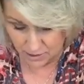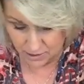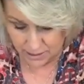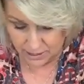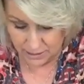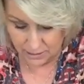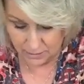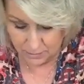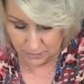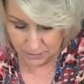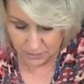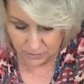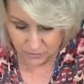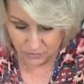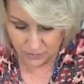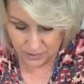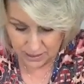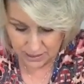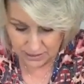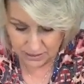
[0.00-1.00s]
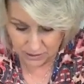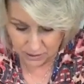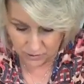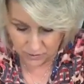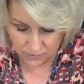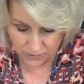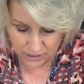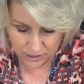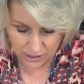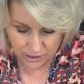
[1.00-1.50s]
all right butterflies
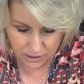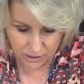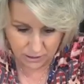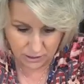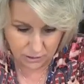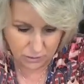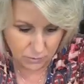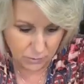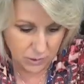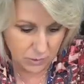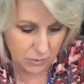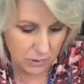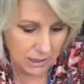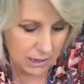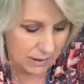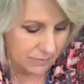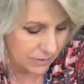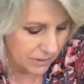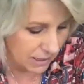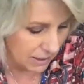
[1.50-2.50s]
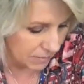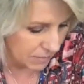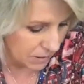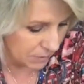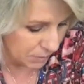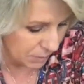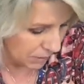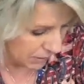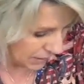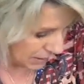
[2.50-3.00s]
over here because we want to have time
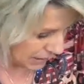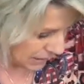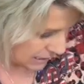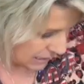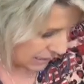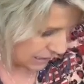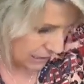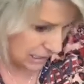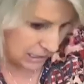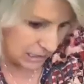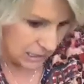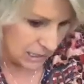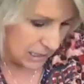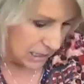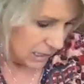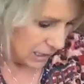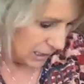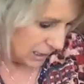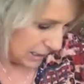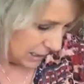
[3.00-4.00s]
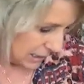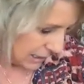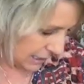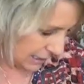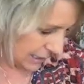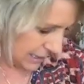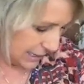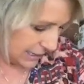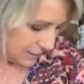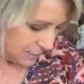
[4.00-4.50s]
to play
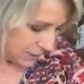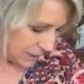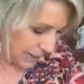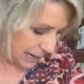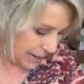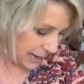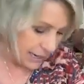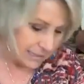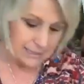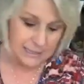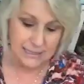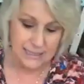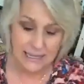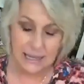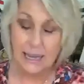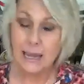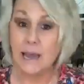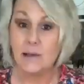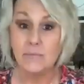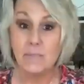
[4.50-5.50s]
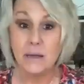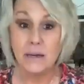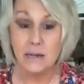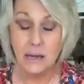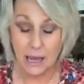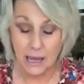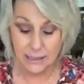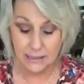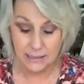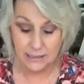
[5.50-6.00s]
but I gotta see I've
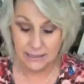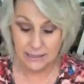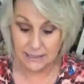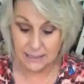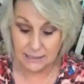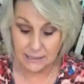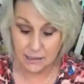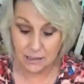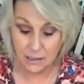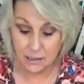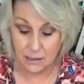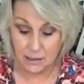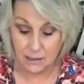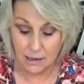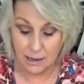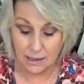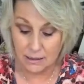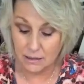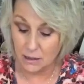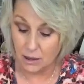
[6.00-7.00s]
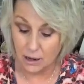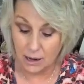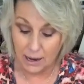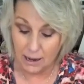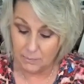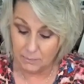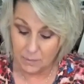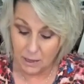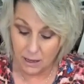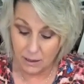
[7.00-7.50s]
been I didn't I
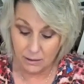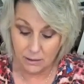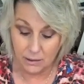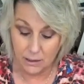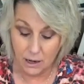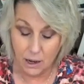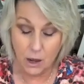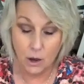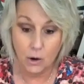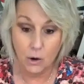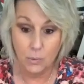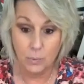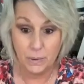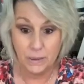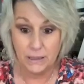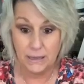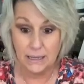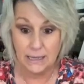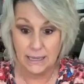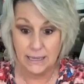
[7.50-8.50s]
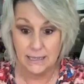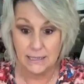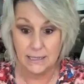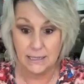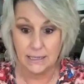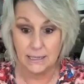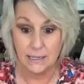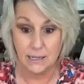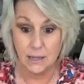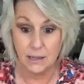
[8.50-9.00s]
thought I'm not gonna open
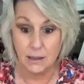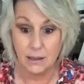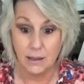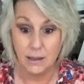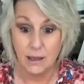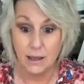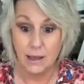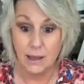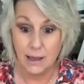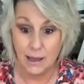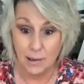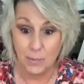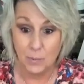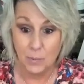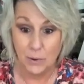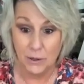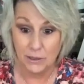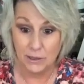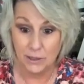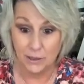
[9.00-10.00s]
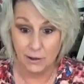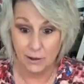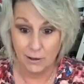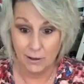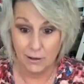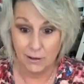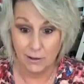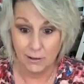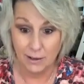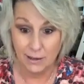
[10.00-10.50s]
these until I'm with
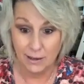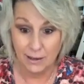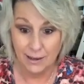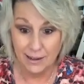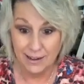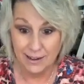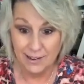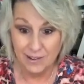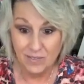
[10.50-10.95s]
y'all